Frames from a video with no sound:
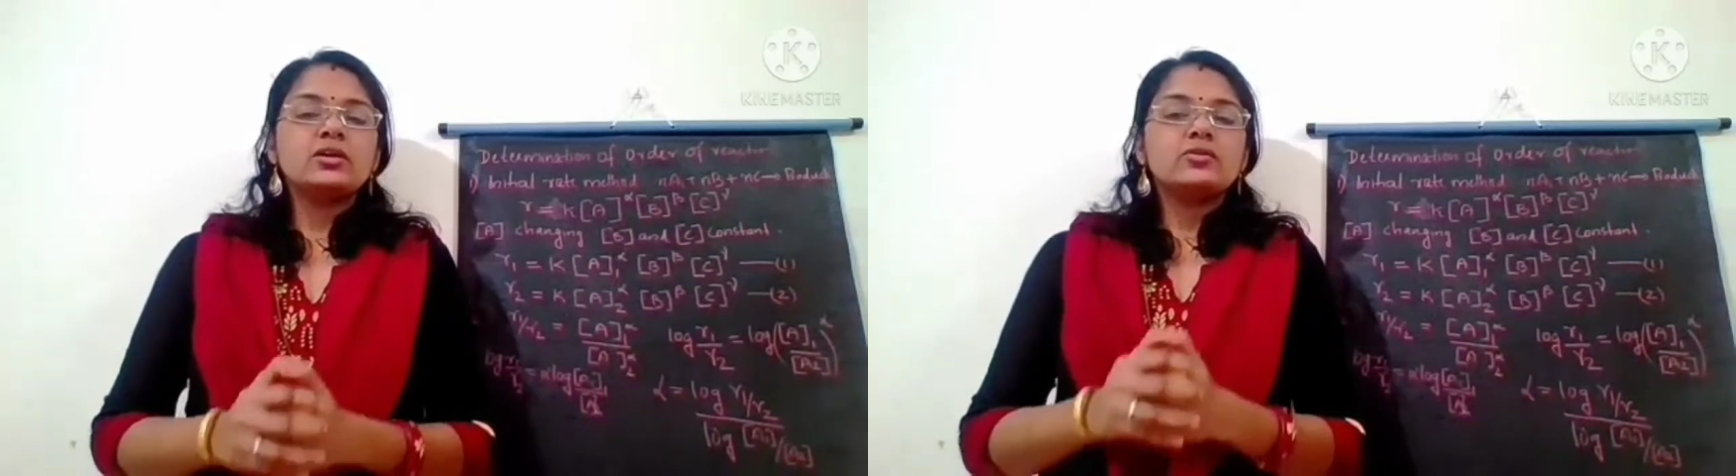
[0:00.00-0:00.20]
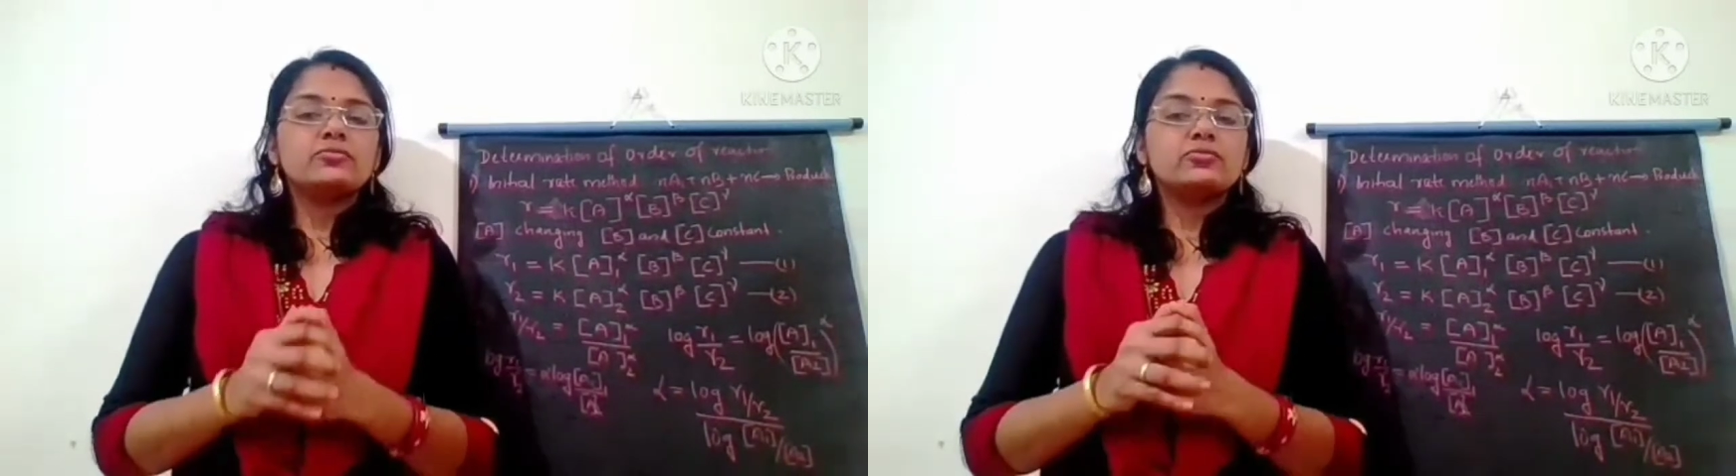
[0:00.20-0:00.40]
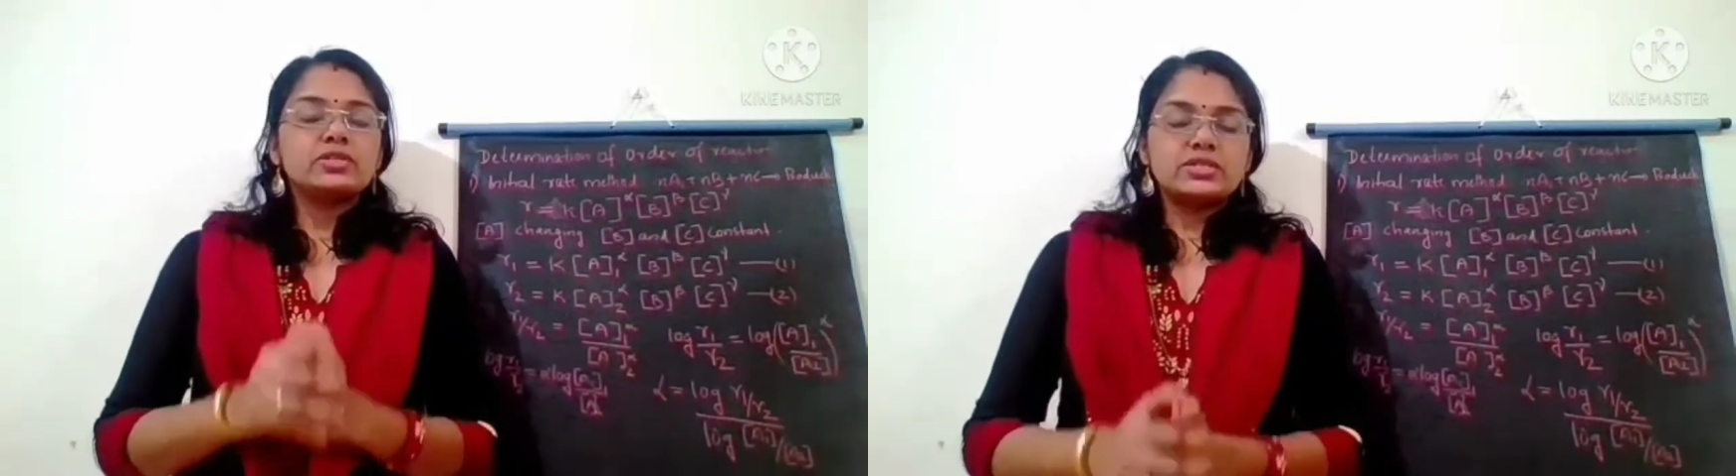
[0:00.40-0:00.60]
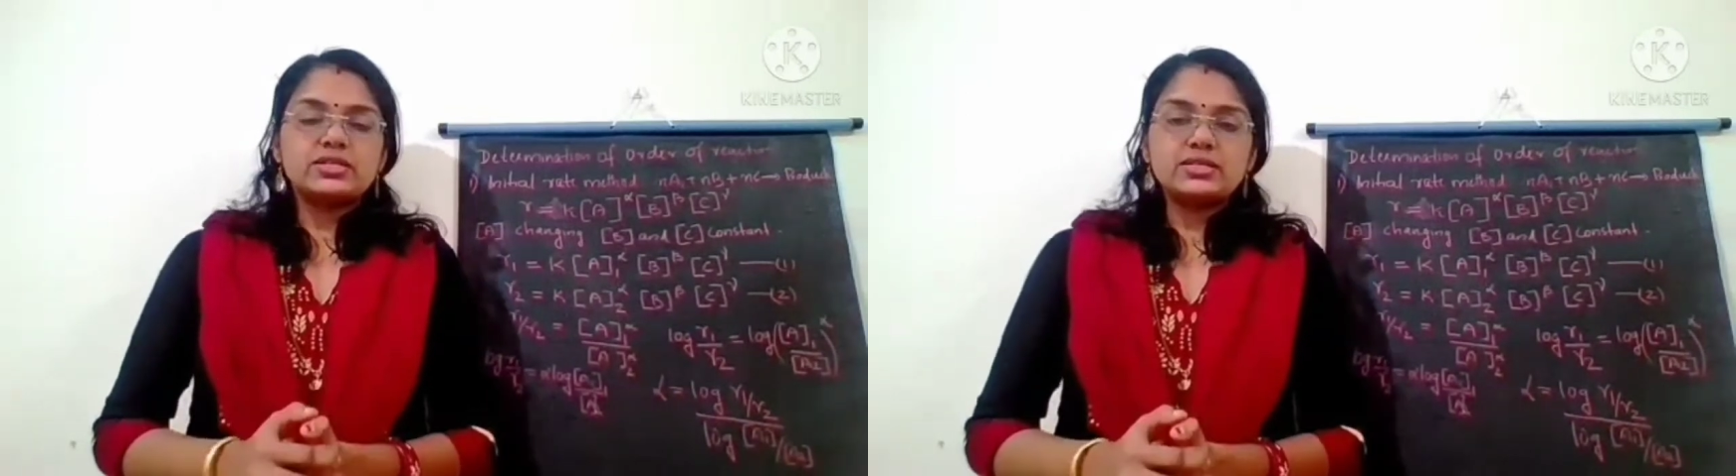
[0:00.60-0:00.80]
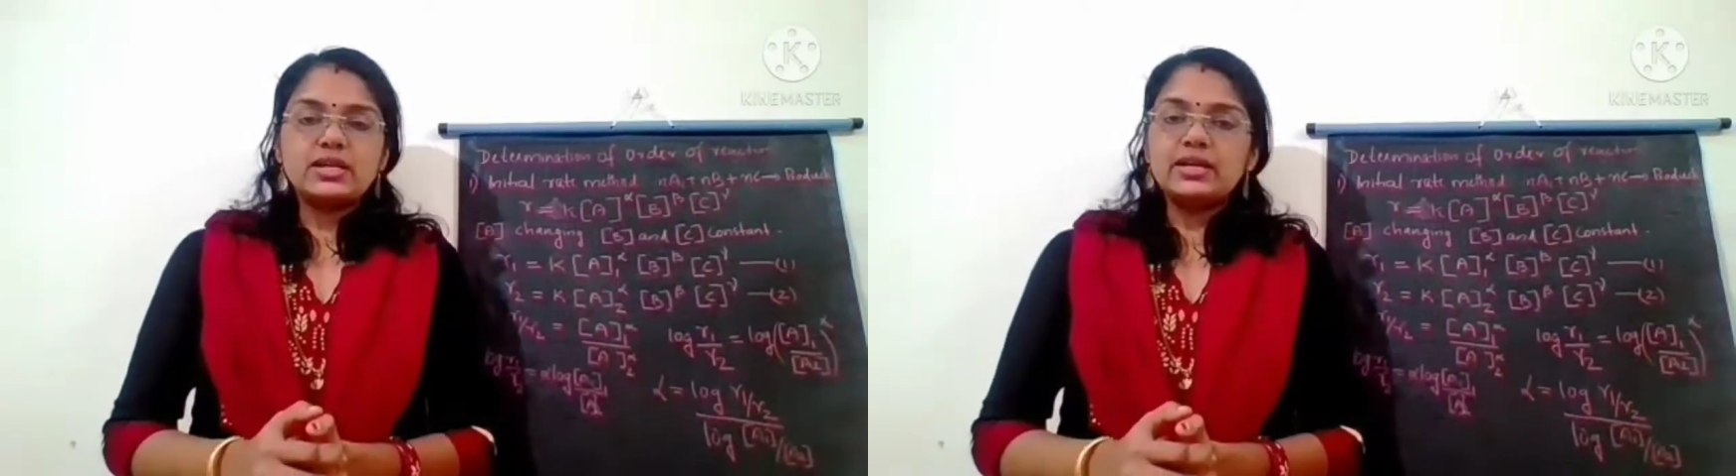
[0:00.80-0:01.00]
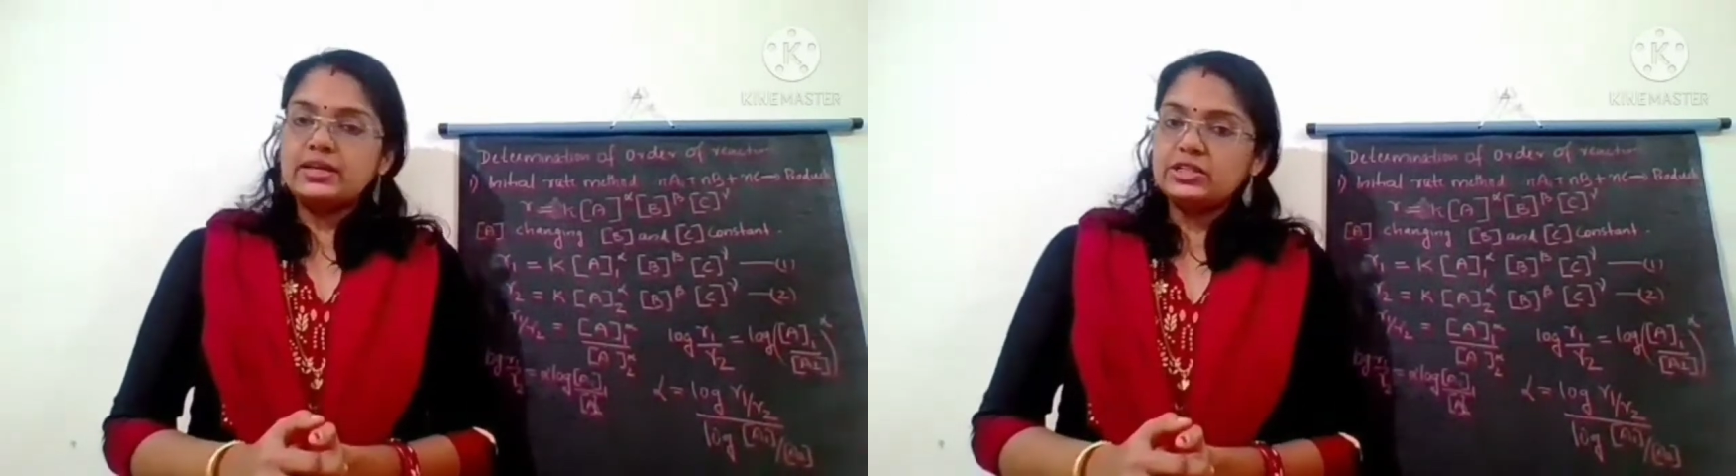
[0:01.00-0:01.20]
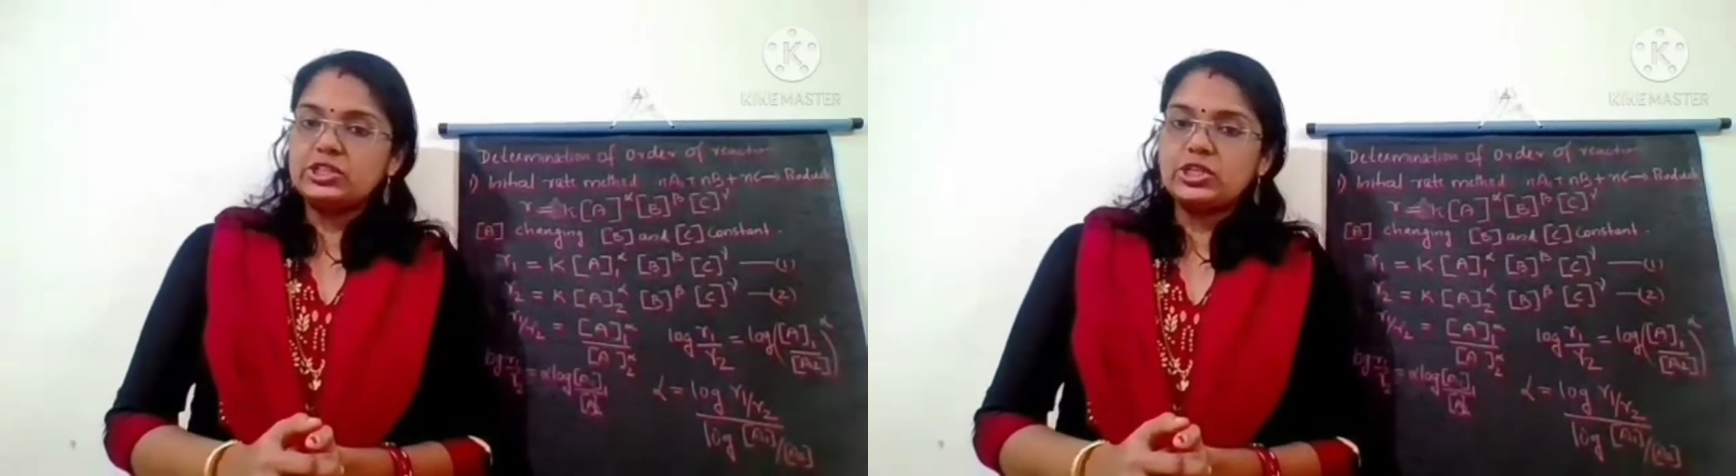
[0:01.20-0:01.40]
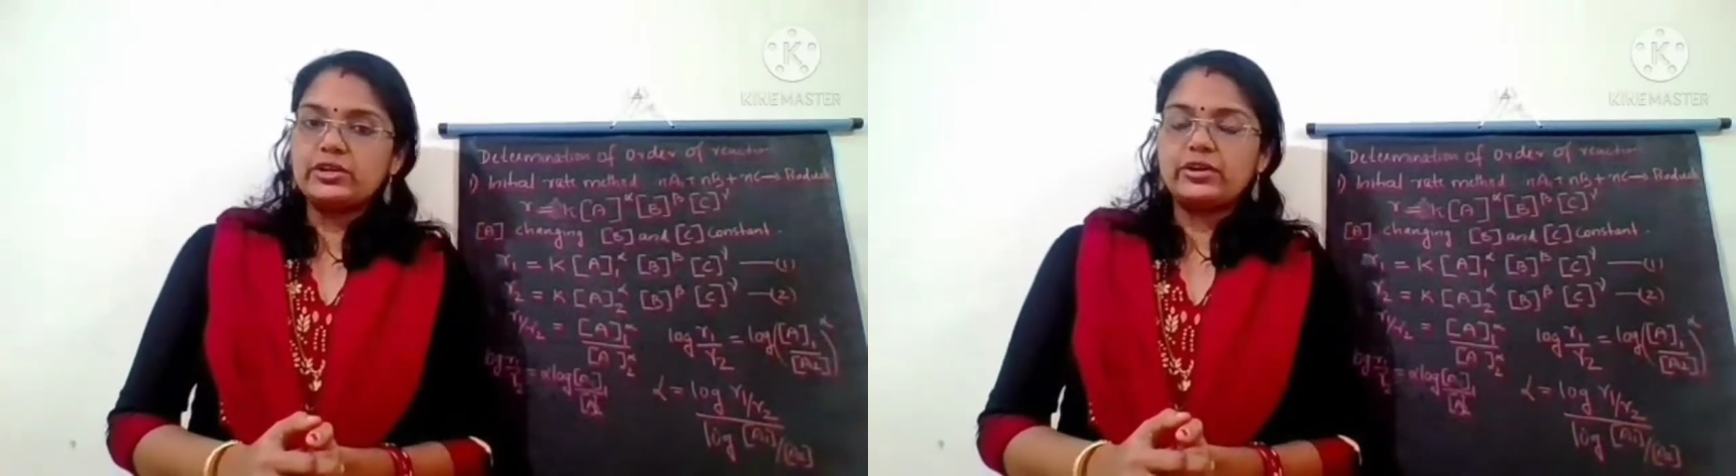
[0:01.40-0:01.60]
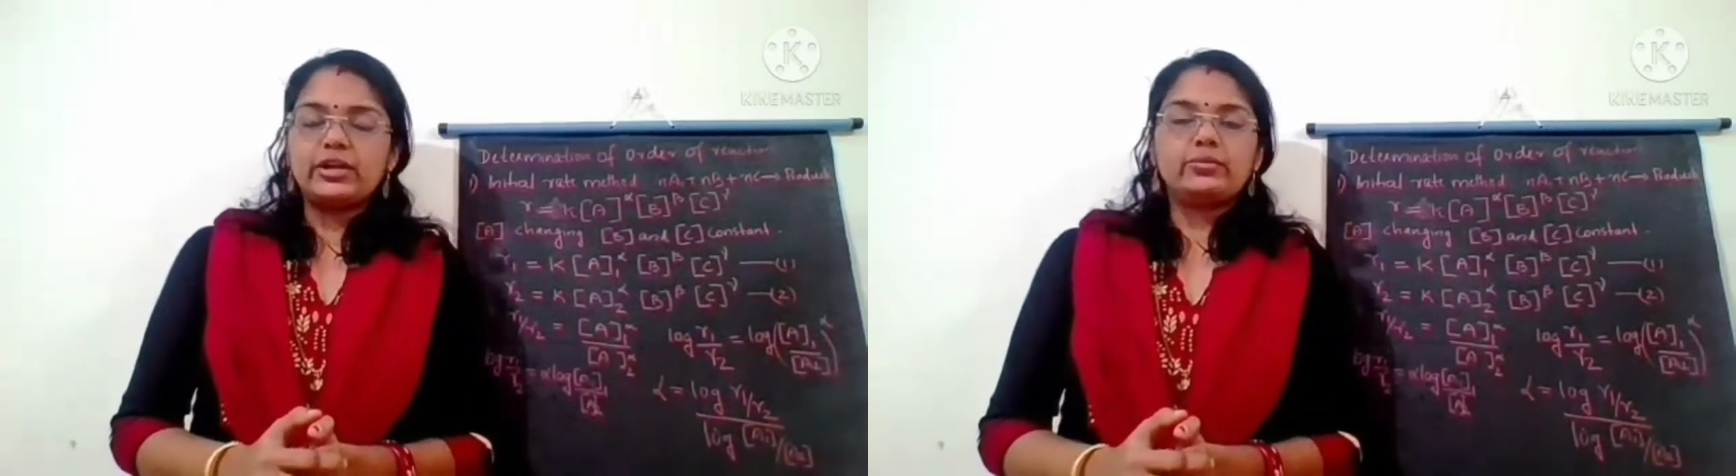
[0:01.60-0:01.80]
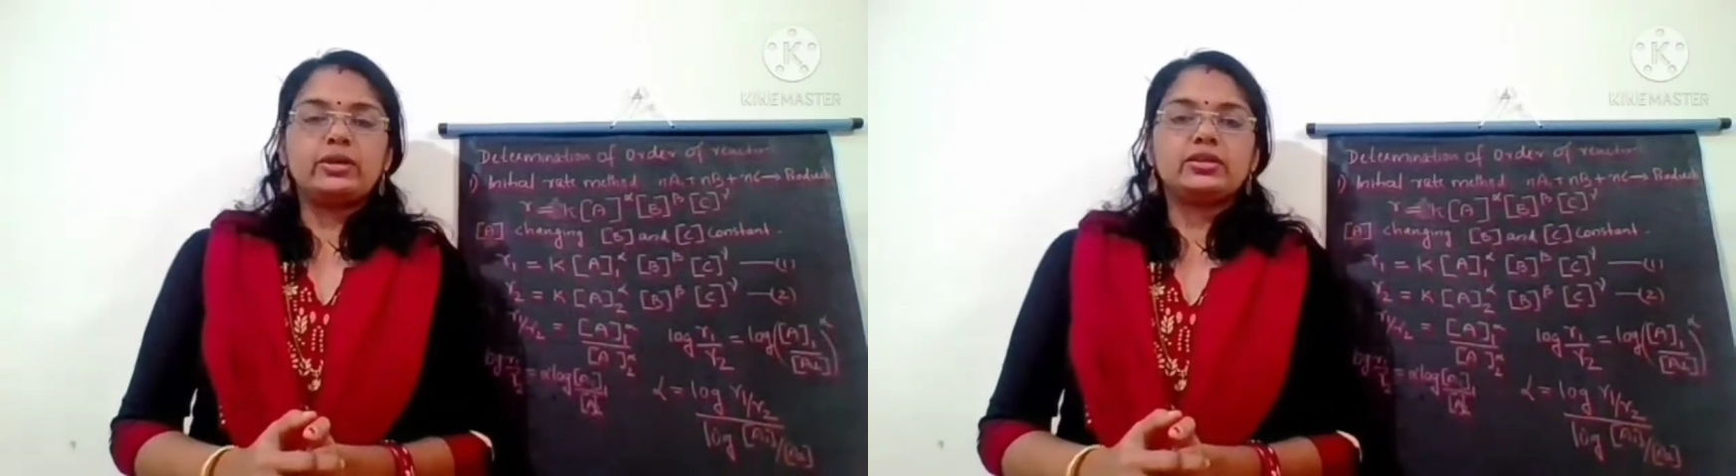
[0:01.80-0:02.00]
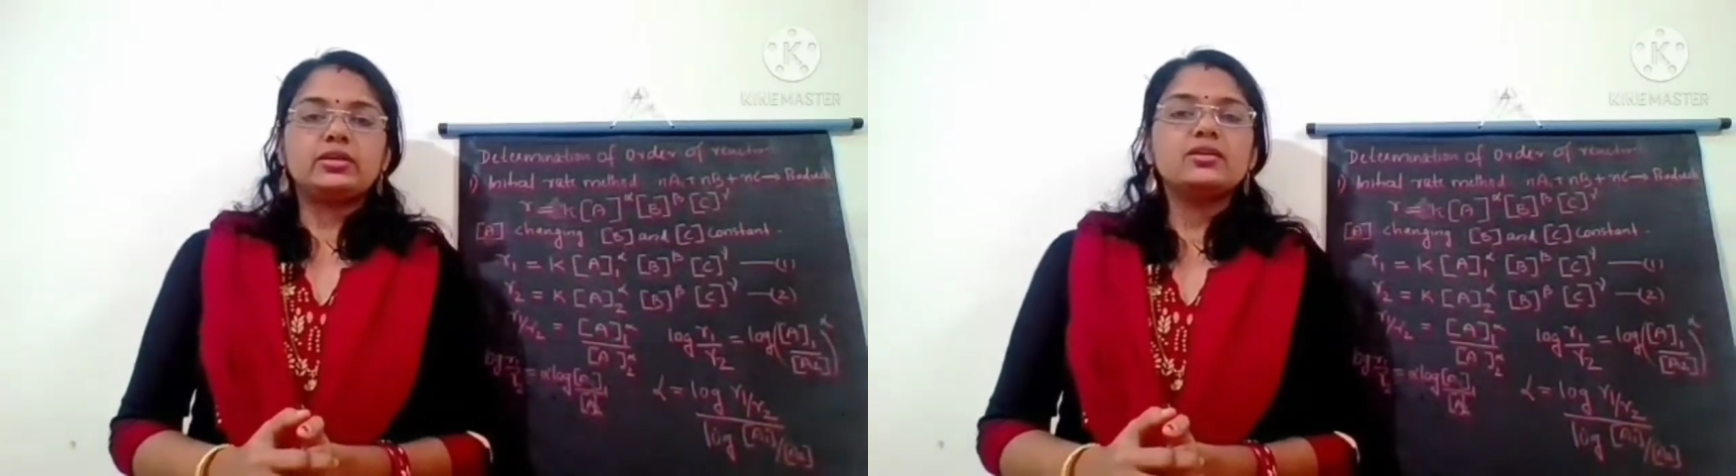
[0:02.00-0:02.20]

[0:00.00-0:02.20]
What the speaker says: First is the initial rate method.